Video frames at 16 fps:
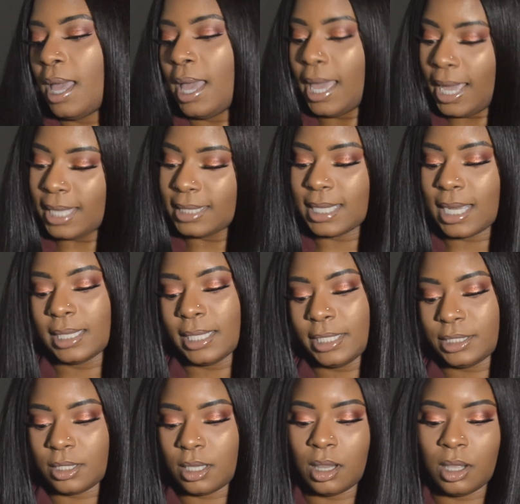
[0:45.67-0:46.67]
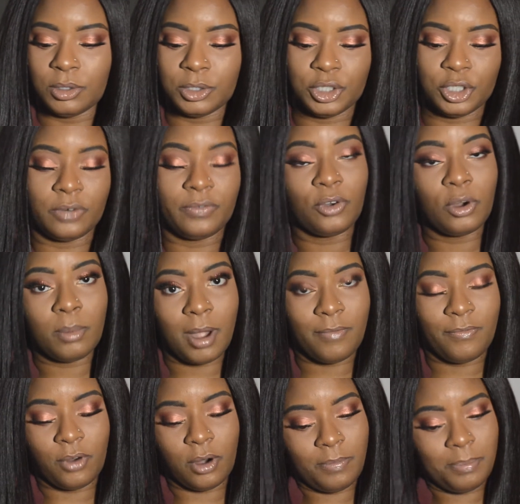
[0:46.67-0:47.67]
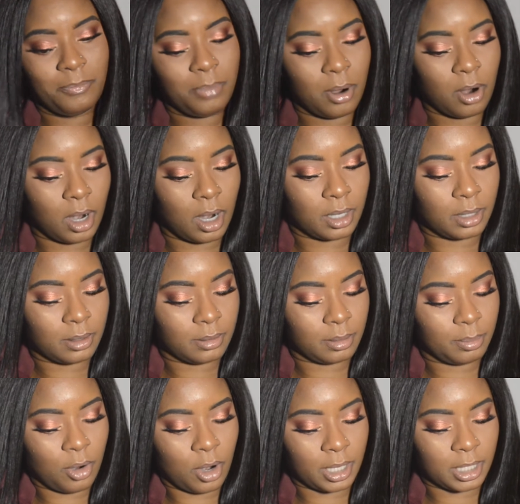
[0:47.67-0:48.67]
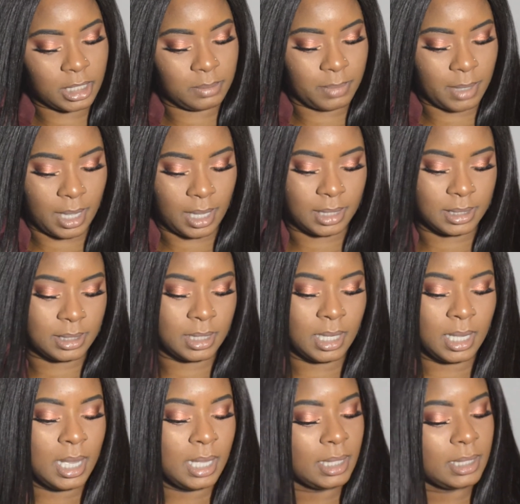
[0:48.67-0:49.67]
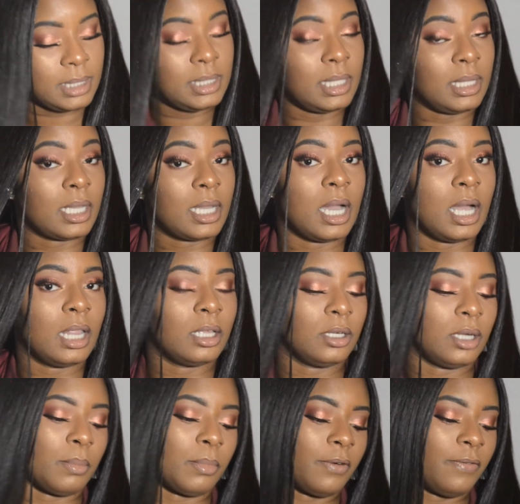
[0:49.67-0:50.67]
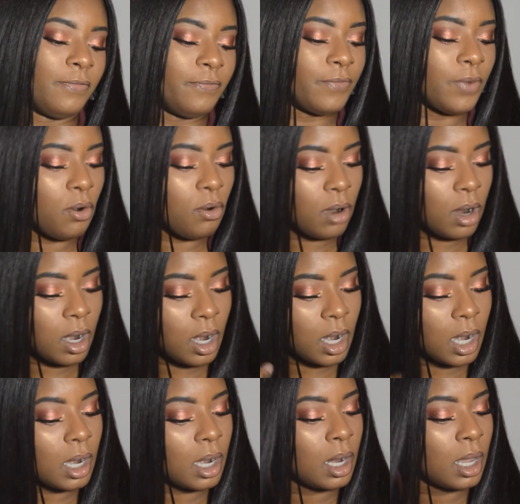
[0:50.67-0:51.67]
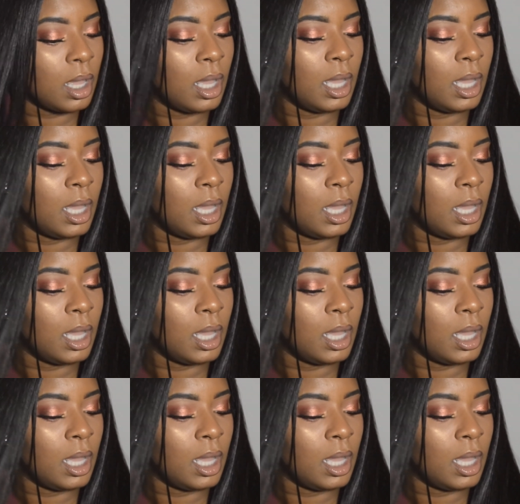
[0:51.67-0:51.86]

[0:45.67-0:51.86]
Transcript: Hand tie lace closure, 4x4 parting space. This is in the color number 4.